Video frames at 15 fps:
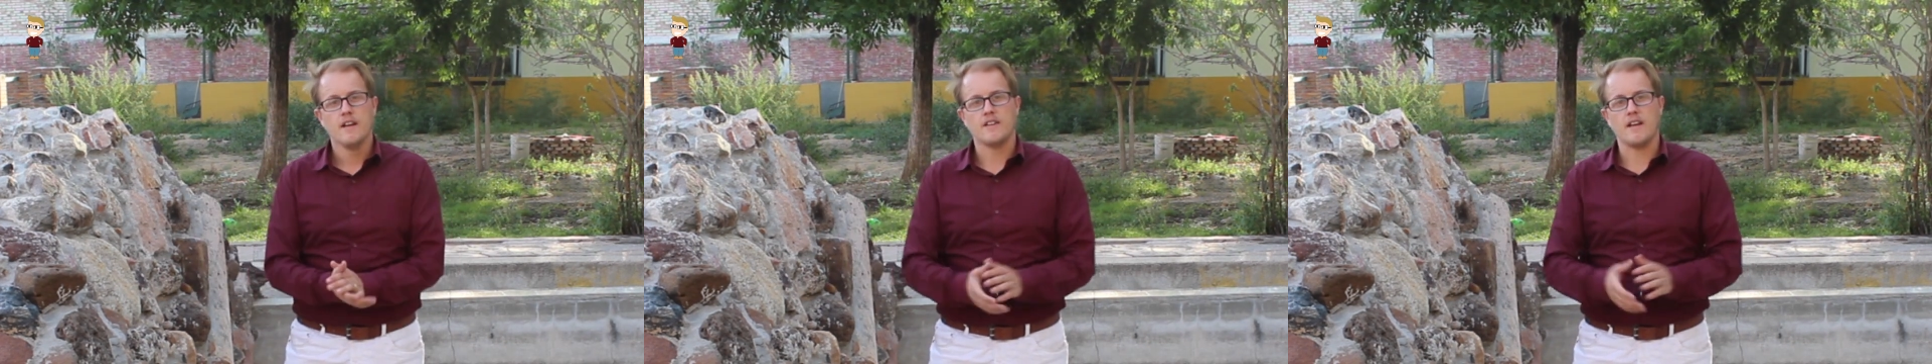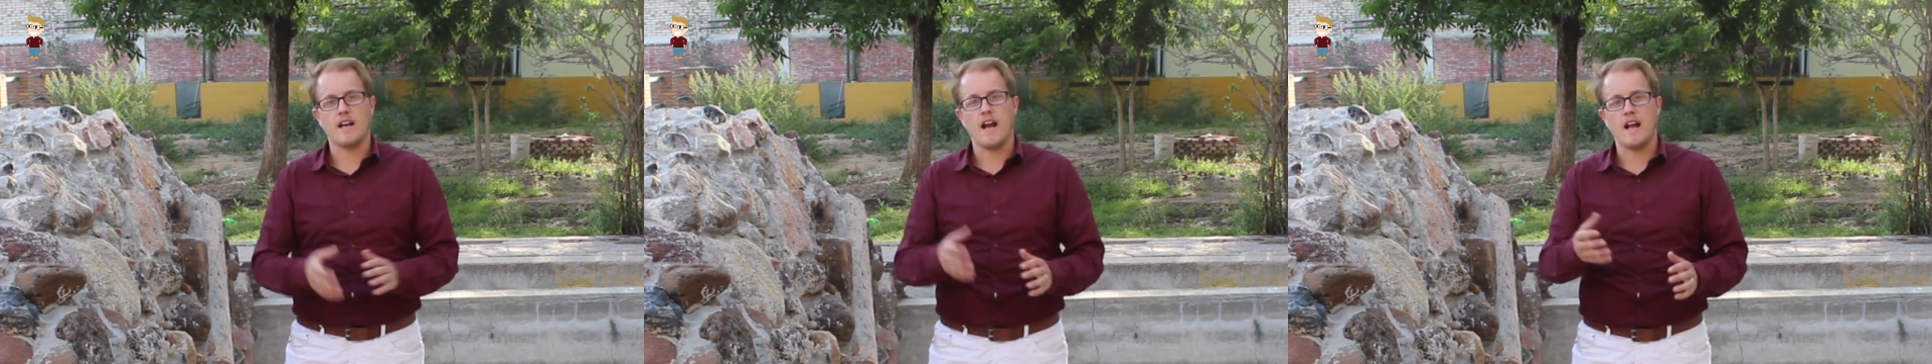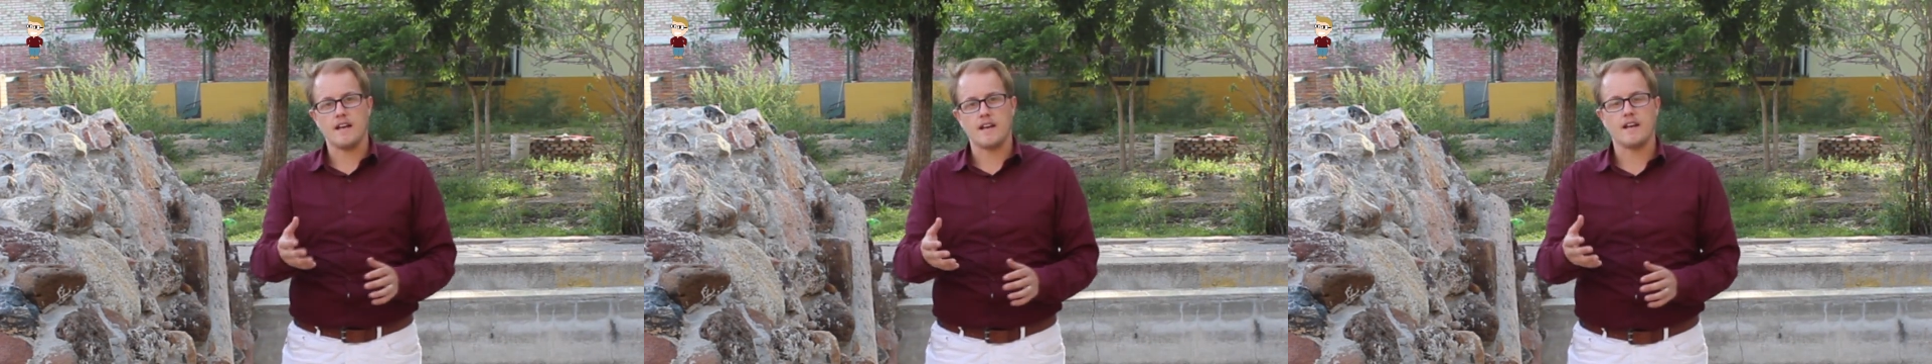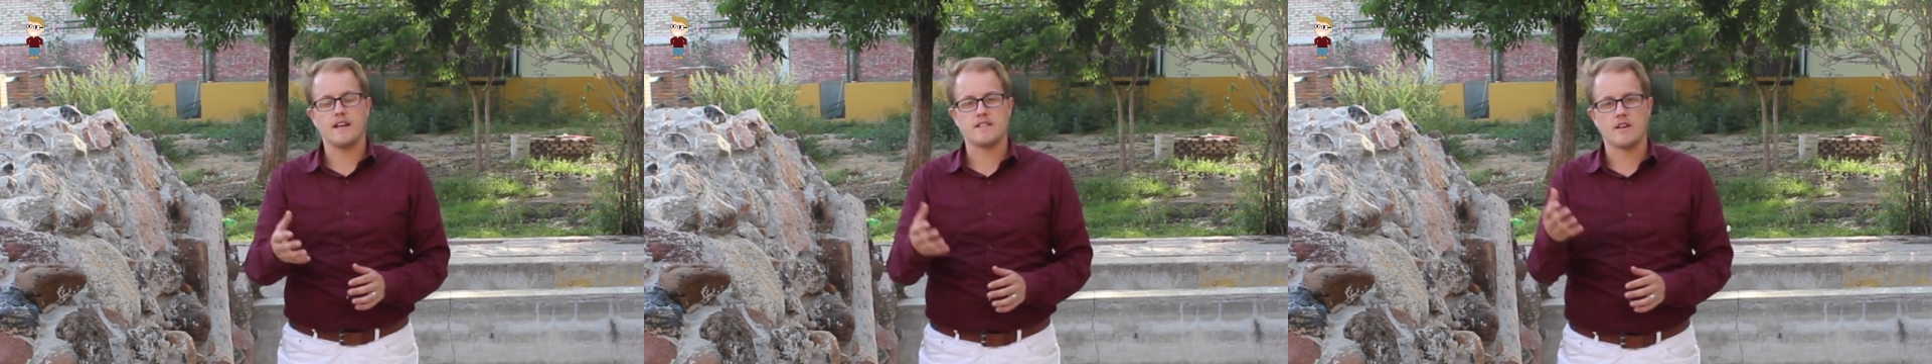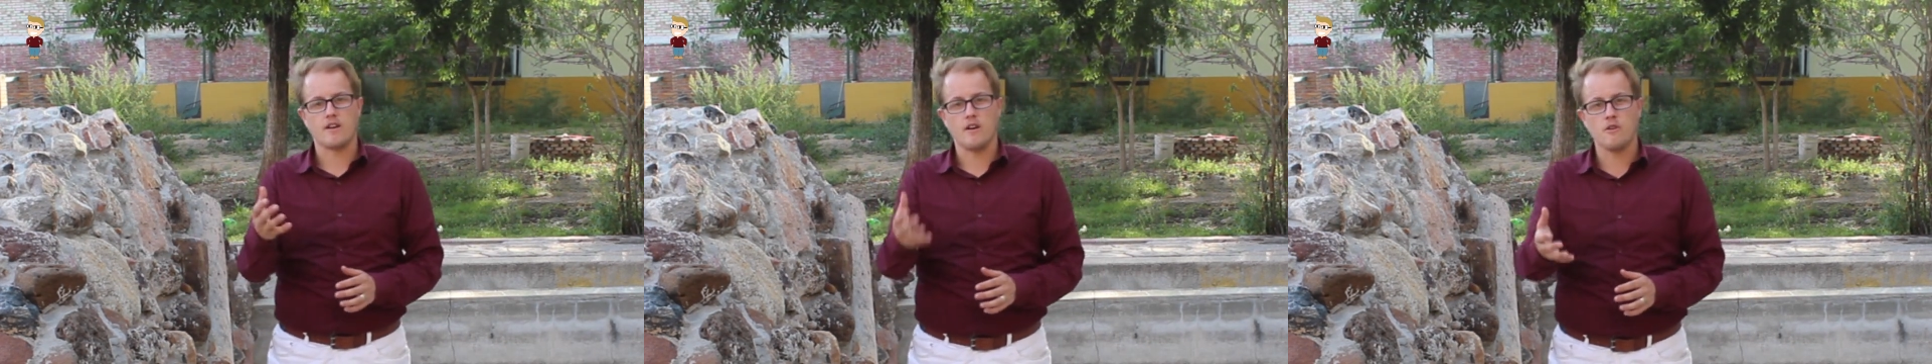that Alec
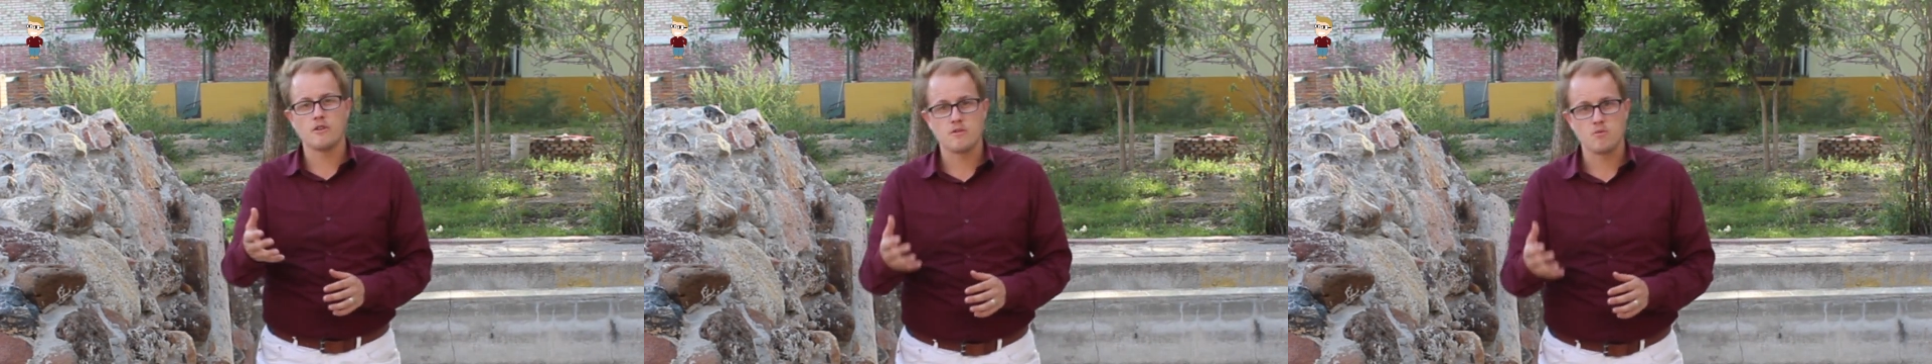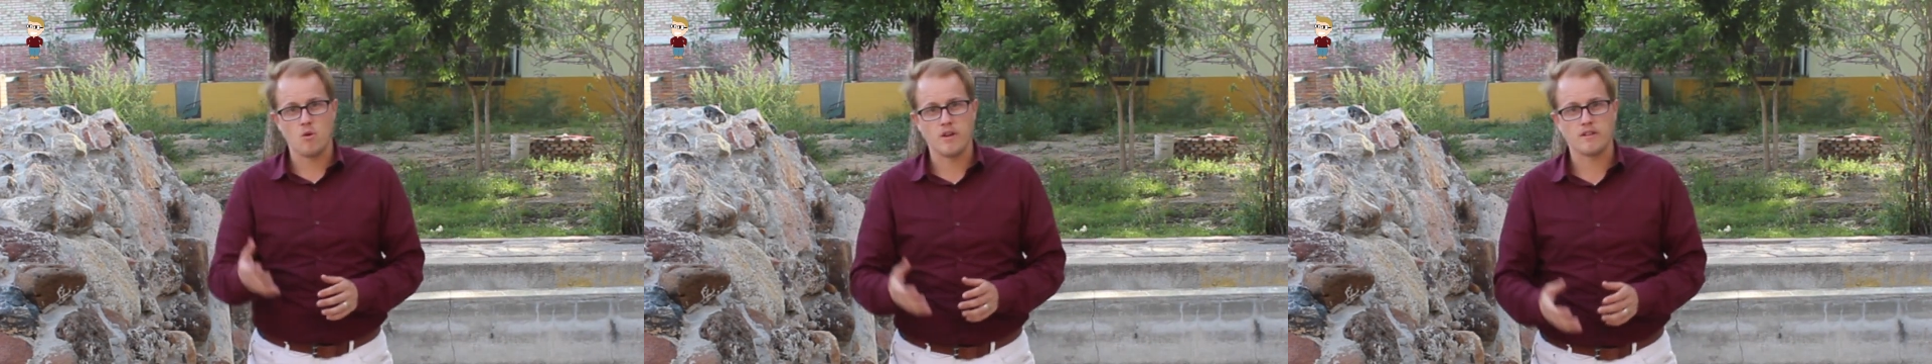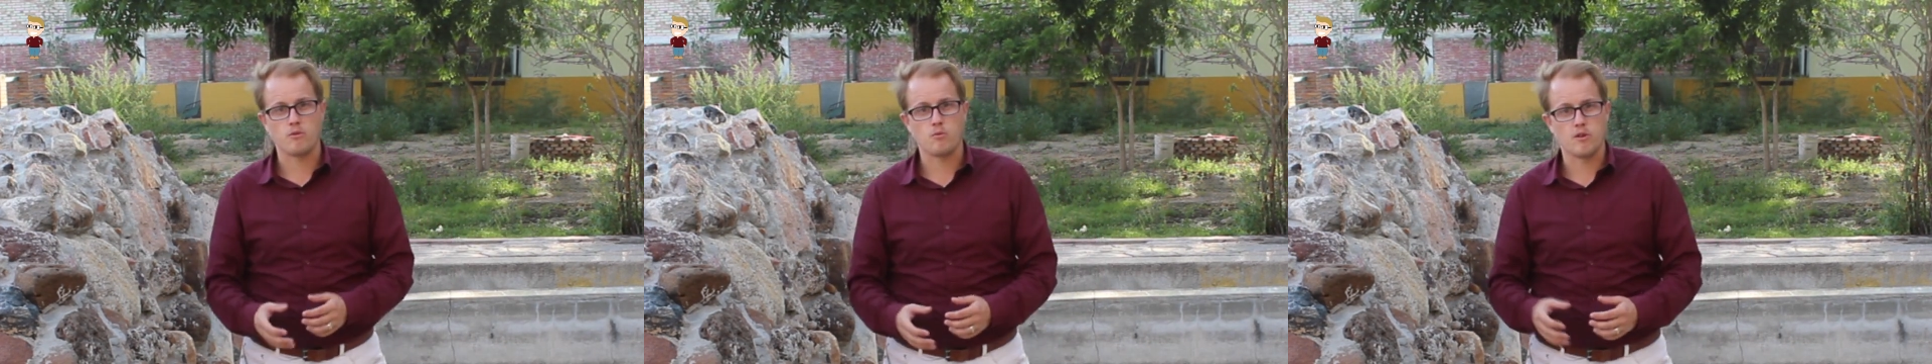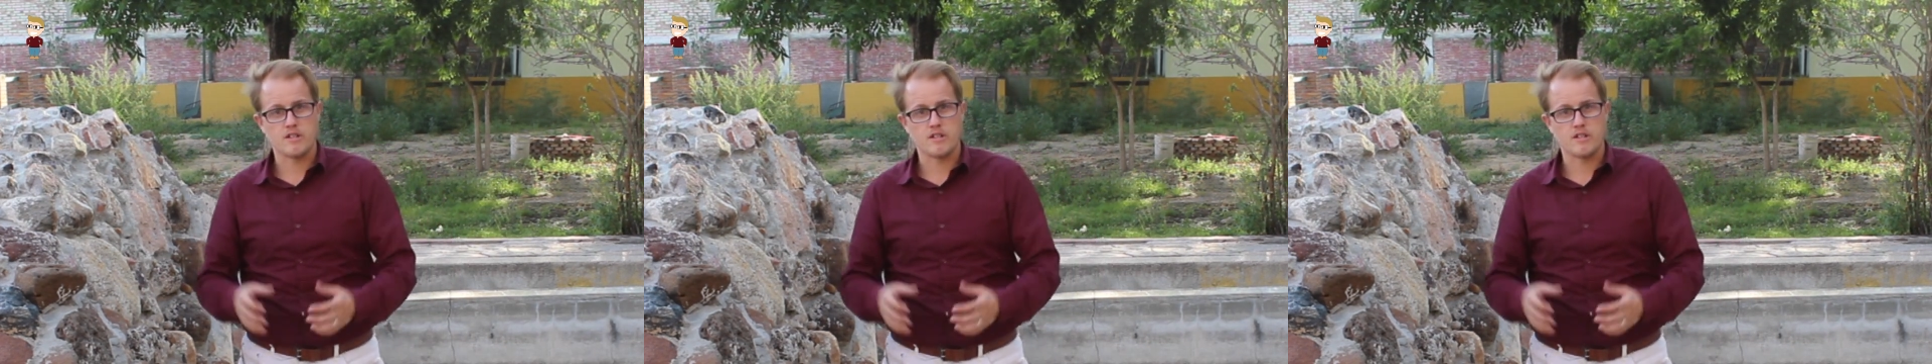Issigonis wanted,